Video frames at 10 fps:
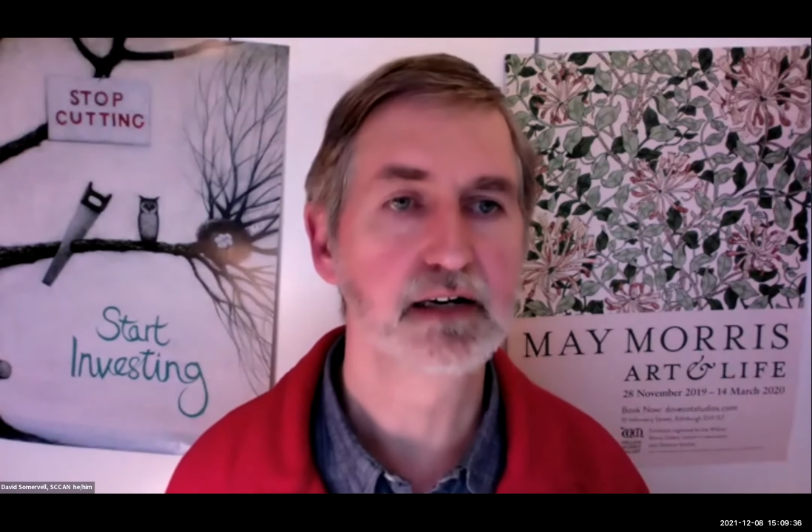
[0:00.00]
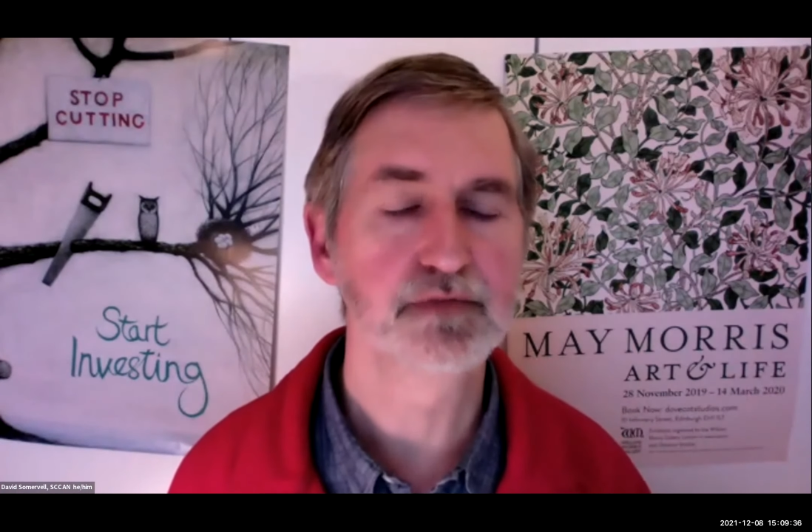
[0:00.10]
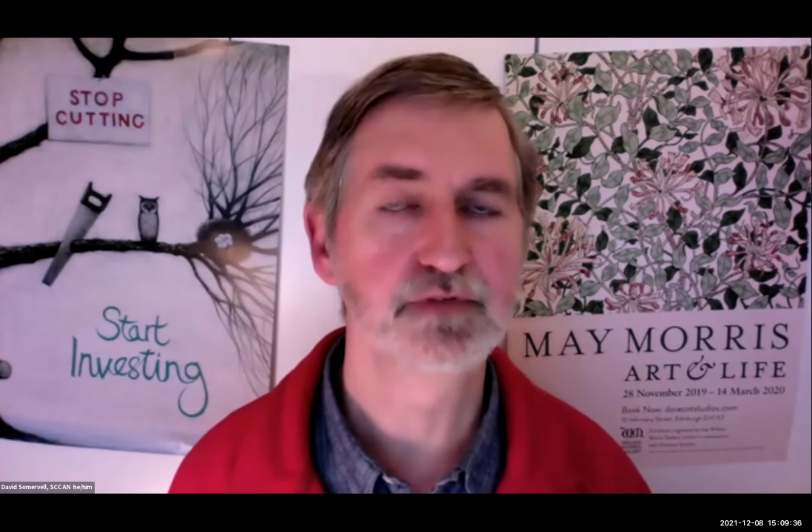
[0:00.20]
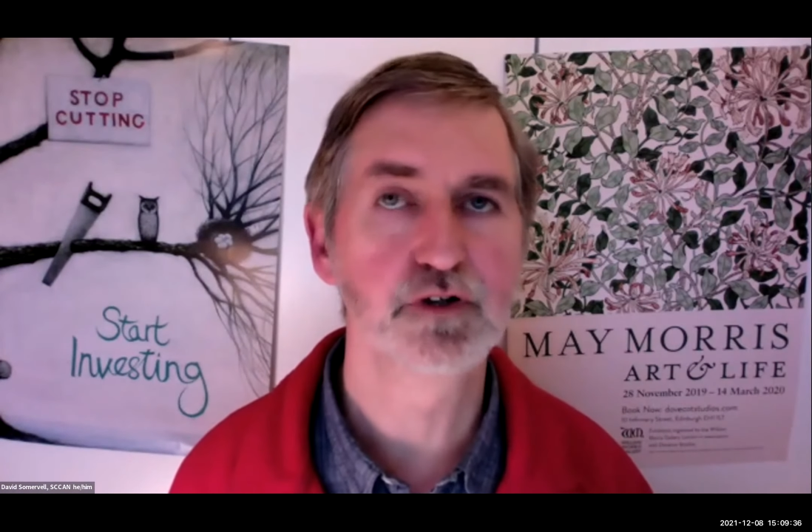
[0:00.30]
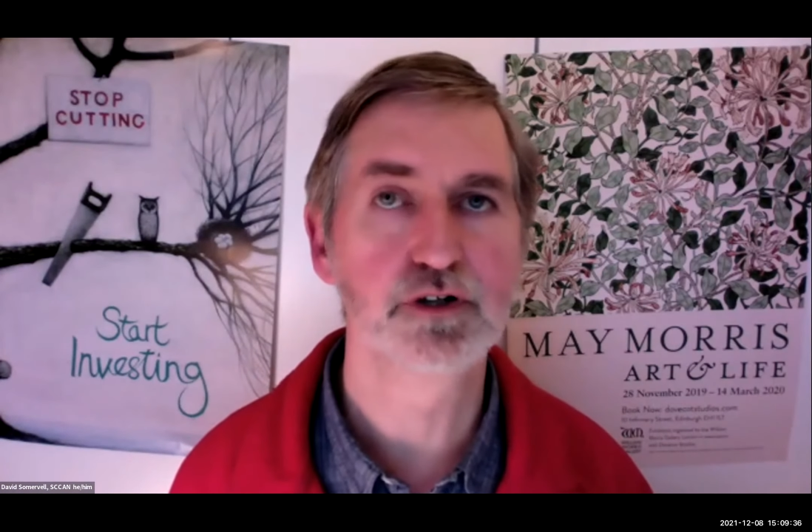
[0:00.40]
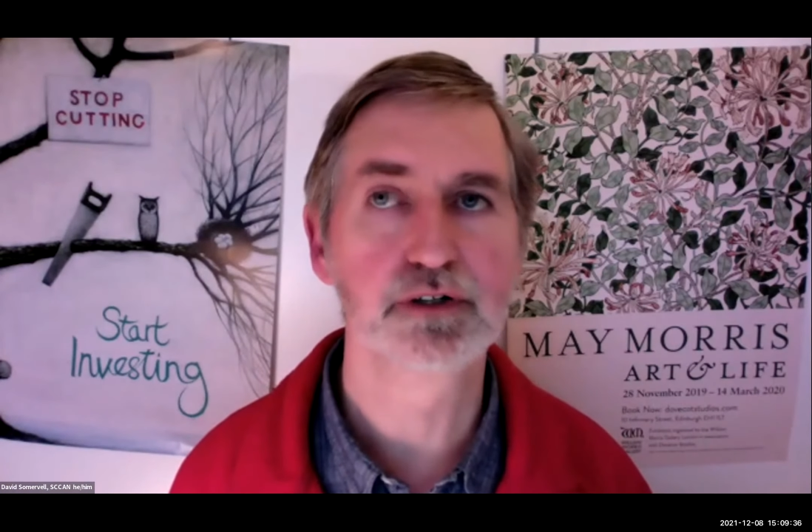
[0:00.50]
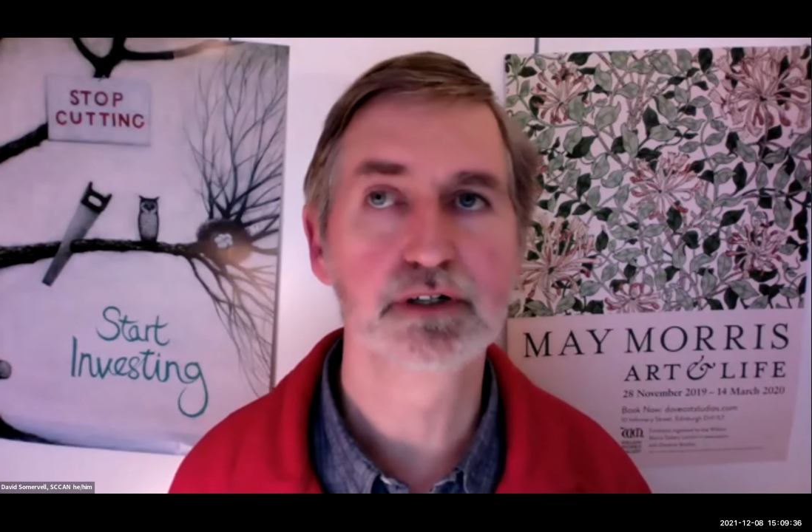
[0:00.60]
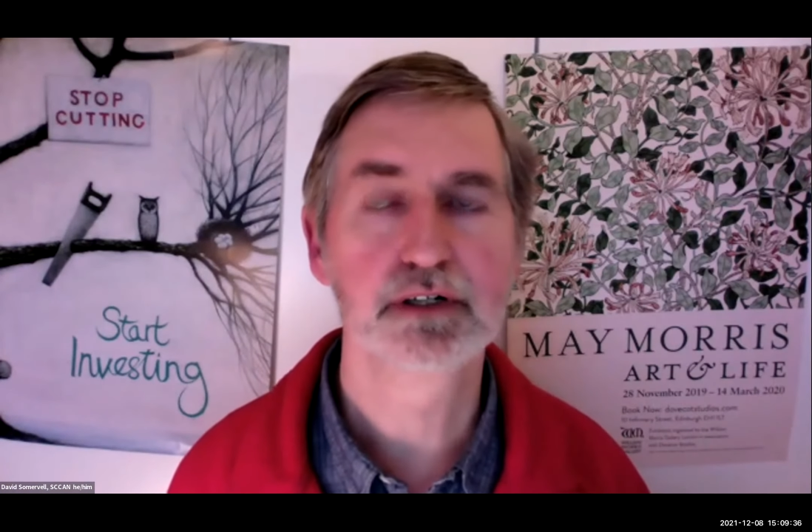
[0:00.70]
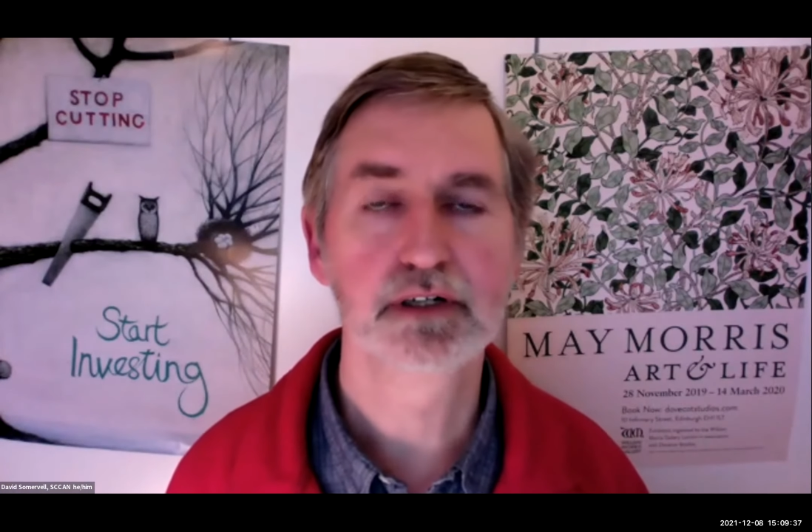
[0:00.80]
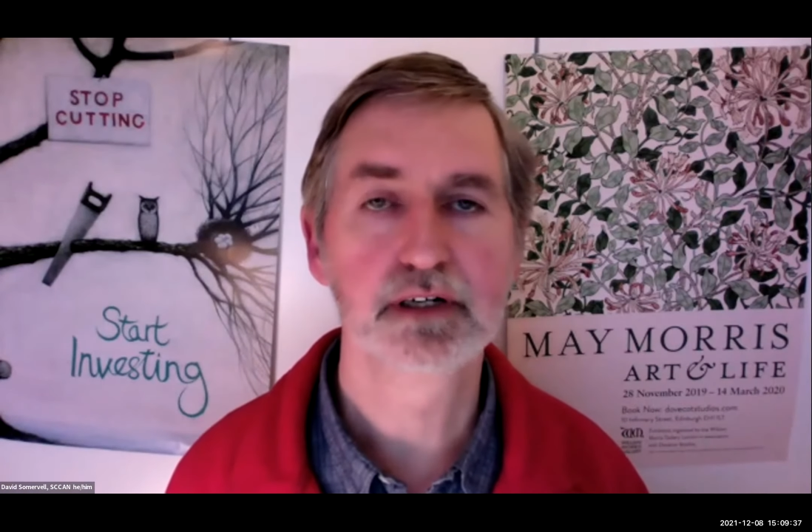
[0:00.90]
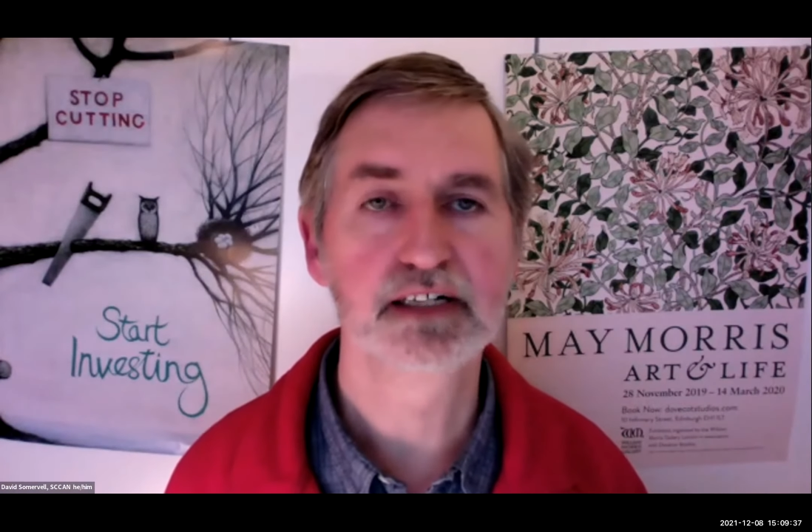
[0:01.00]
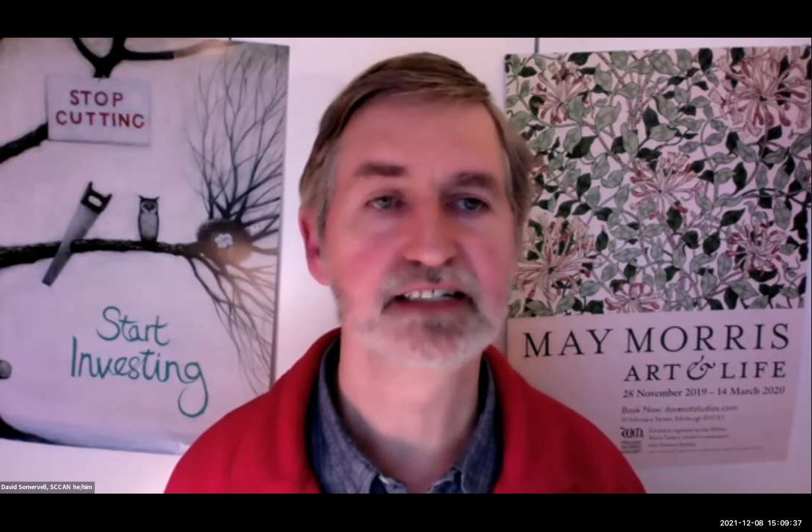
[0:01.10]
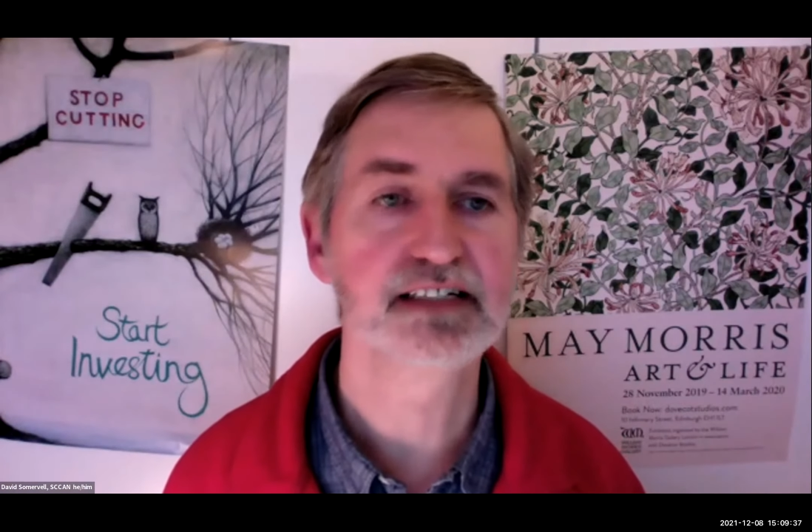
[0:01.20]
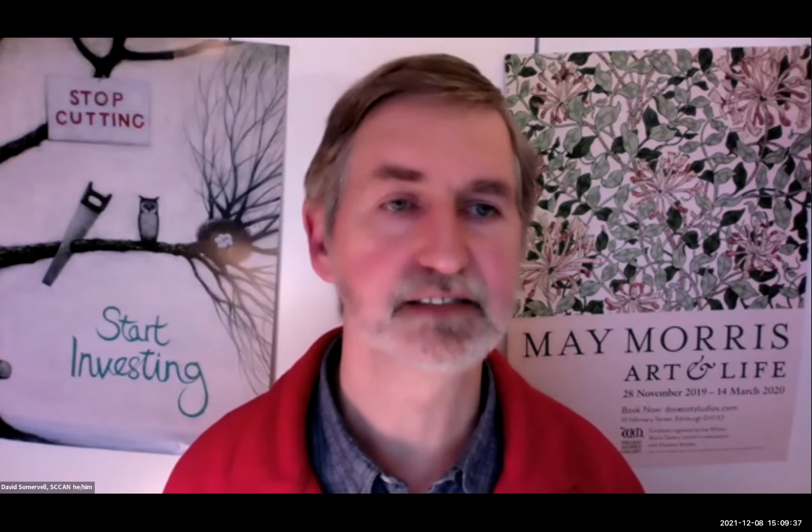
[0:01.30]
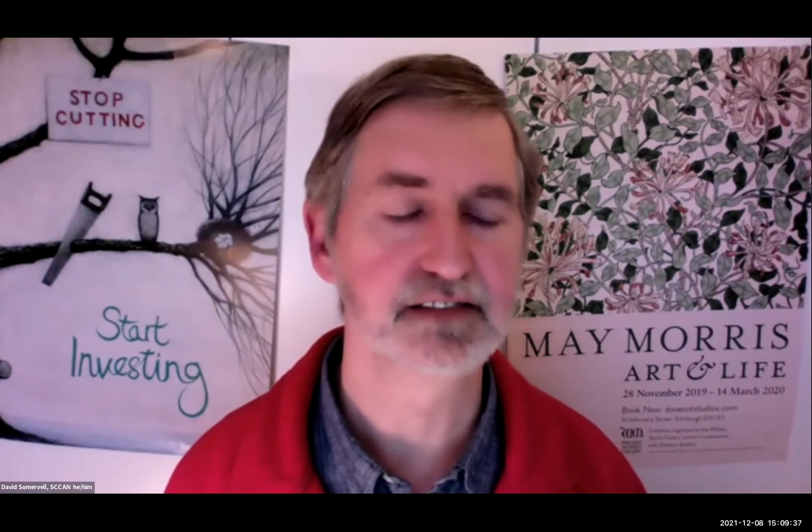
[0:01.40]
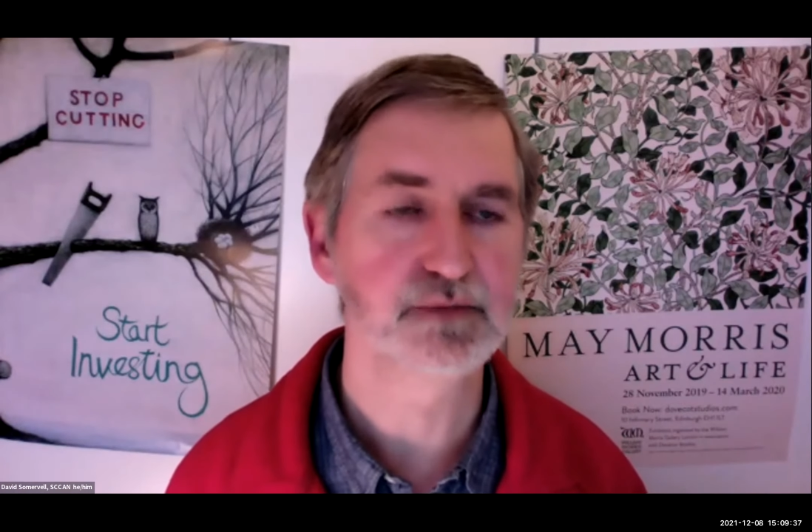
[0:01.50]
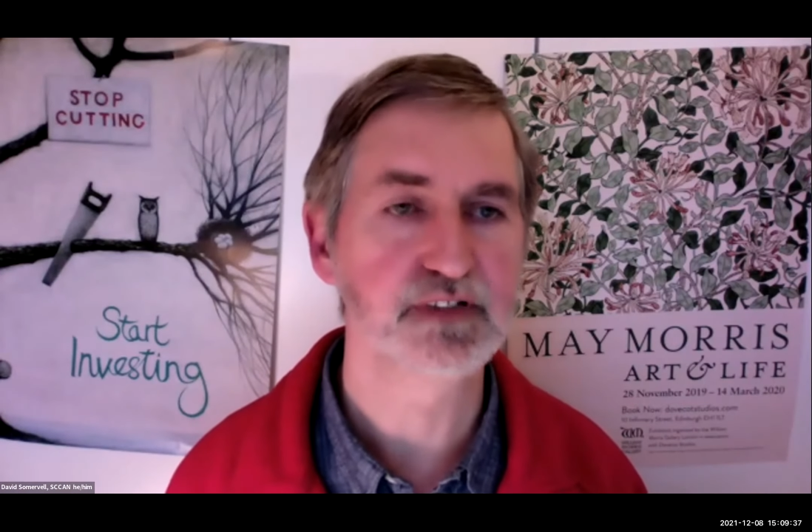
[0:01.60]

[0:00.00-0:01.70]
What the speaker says: for assistance